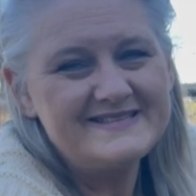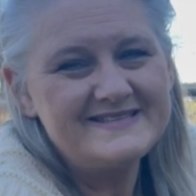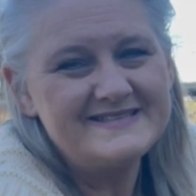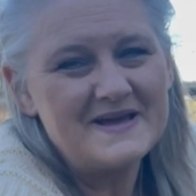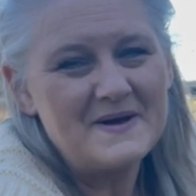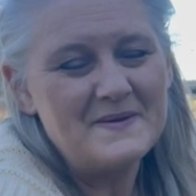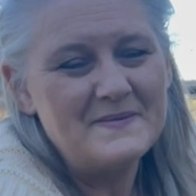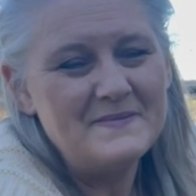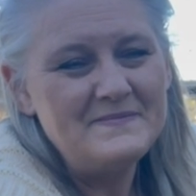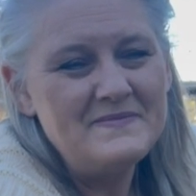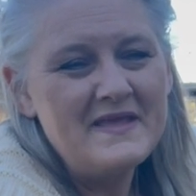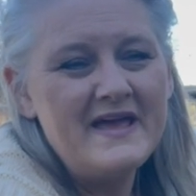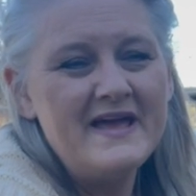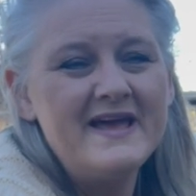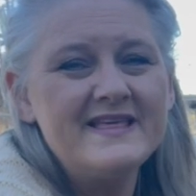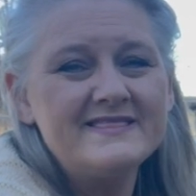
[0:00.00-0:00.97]
So
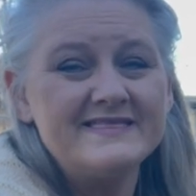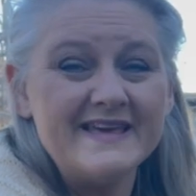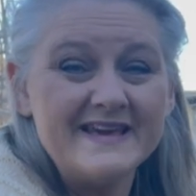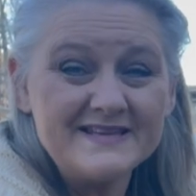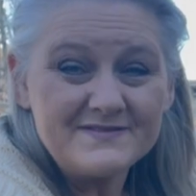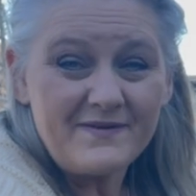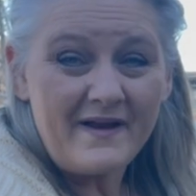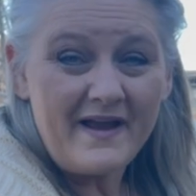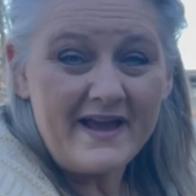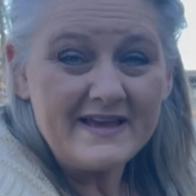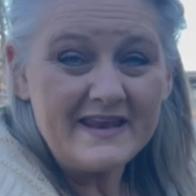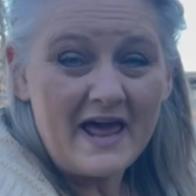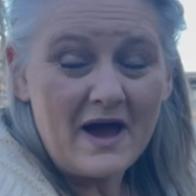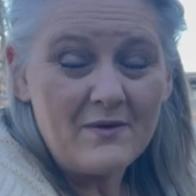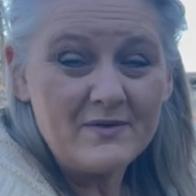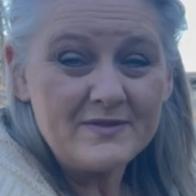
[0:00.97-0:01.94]
thanks for
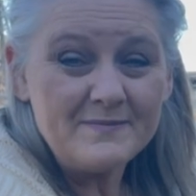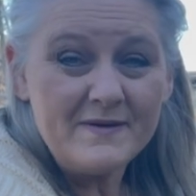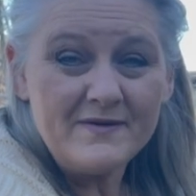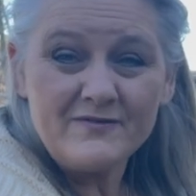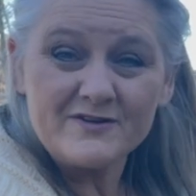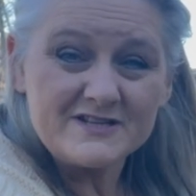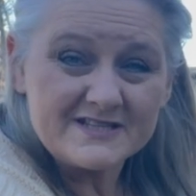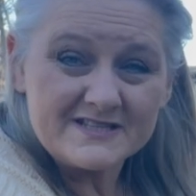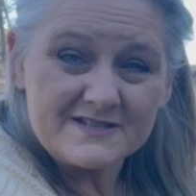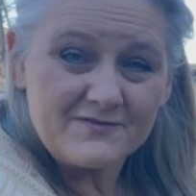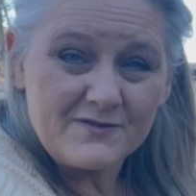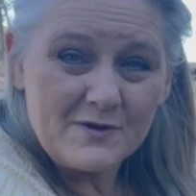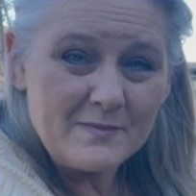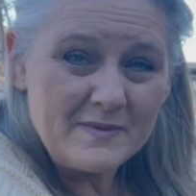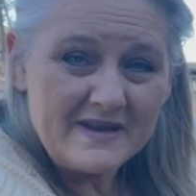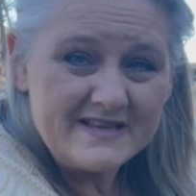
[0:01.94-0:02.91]
hanging out with me for just a
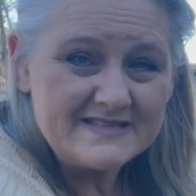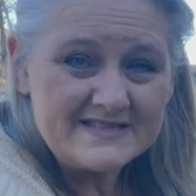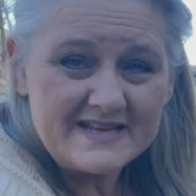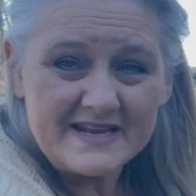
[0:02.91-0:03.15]
few minutes.